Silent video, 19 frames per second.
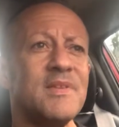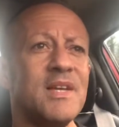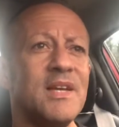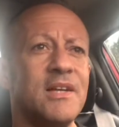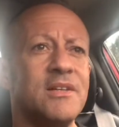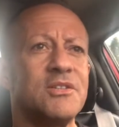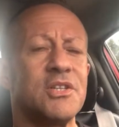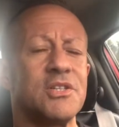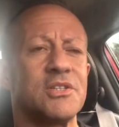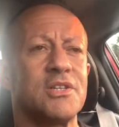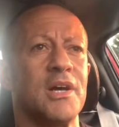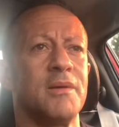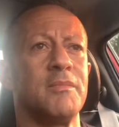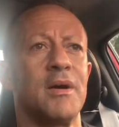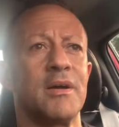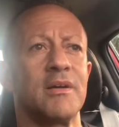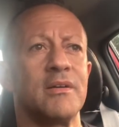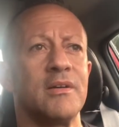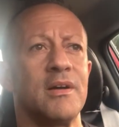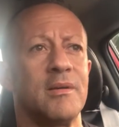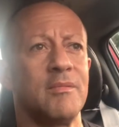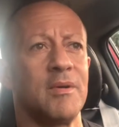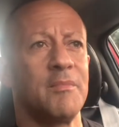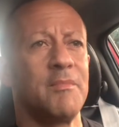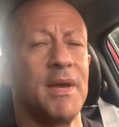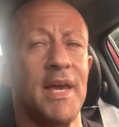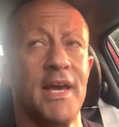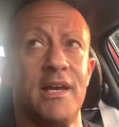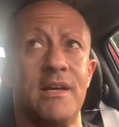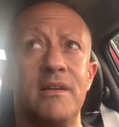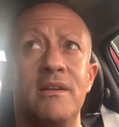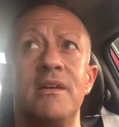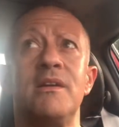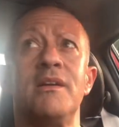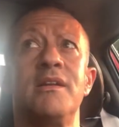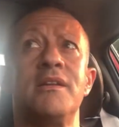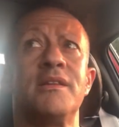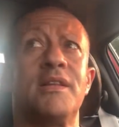It's just I'm a man
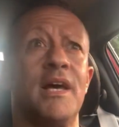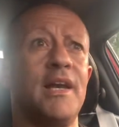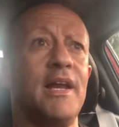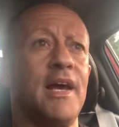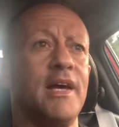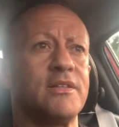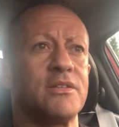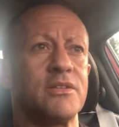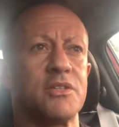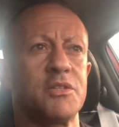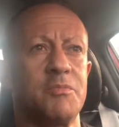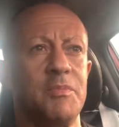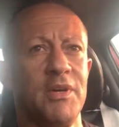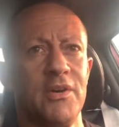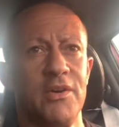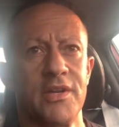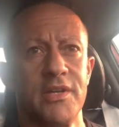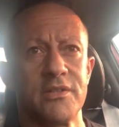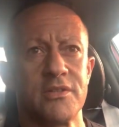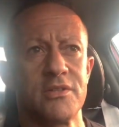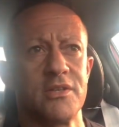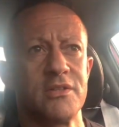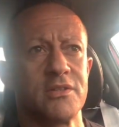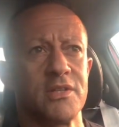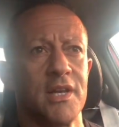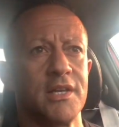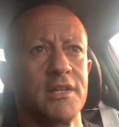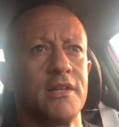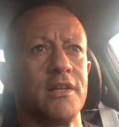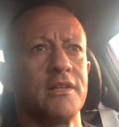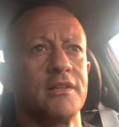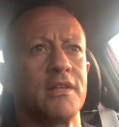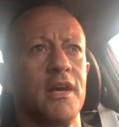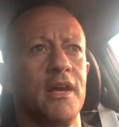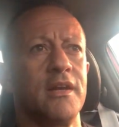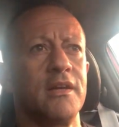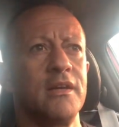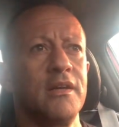that has experiences, and I think
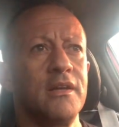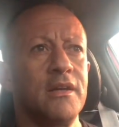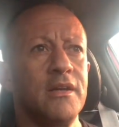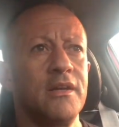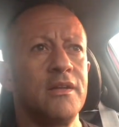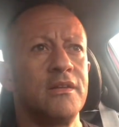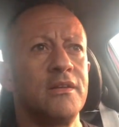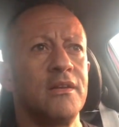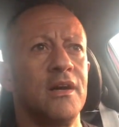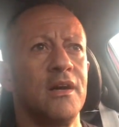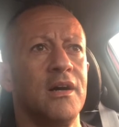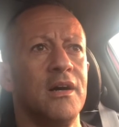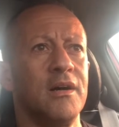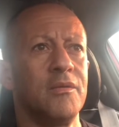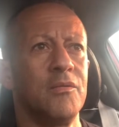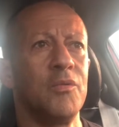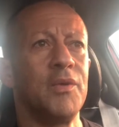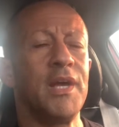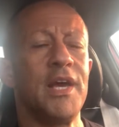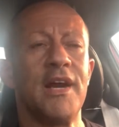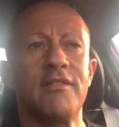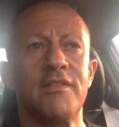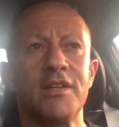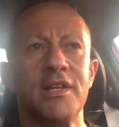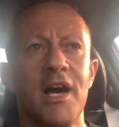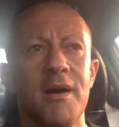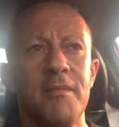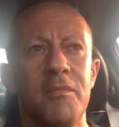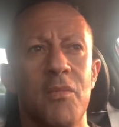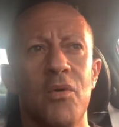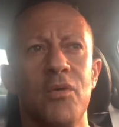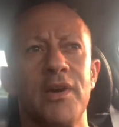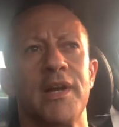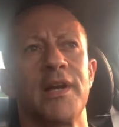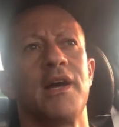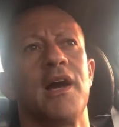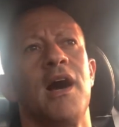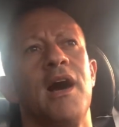that we have a lot more
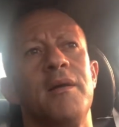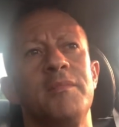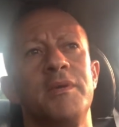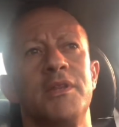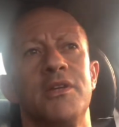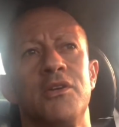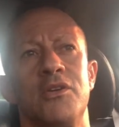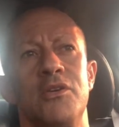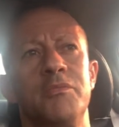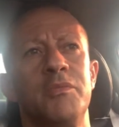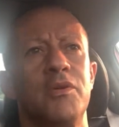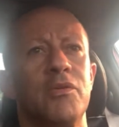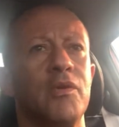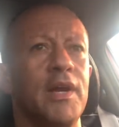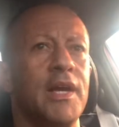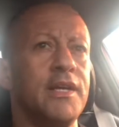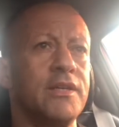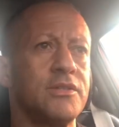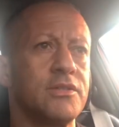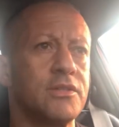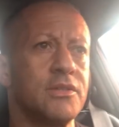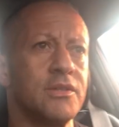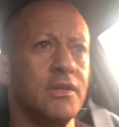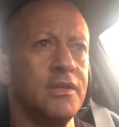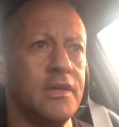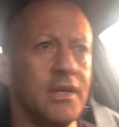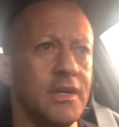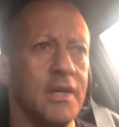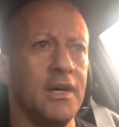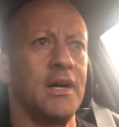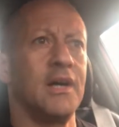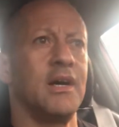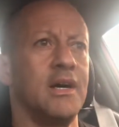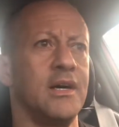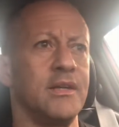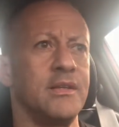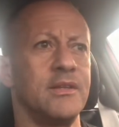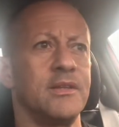in common, the human race,
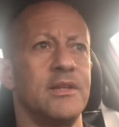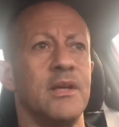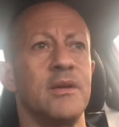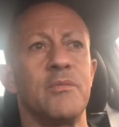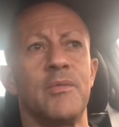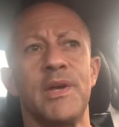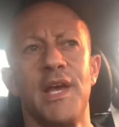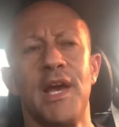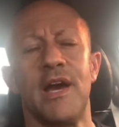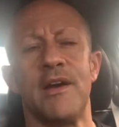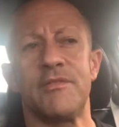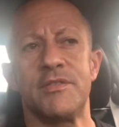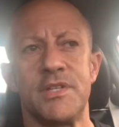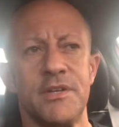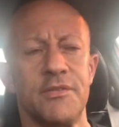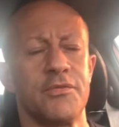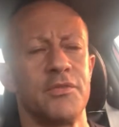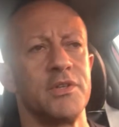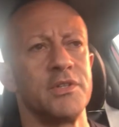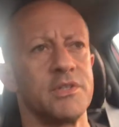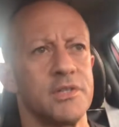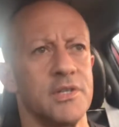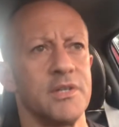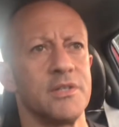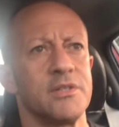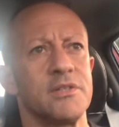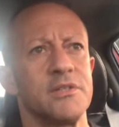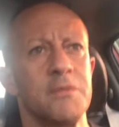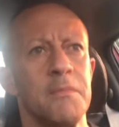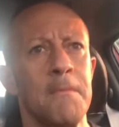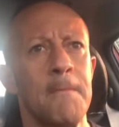than we have differences.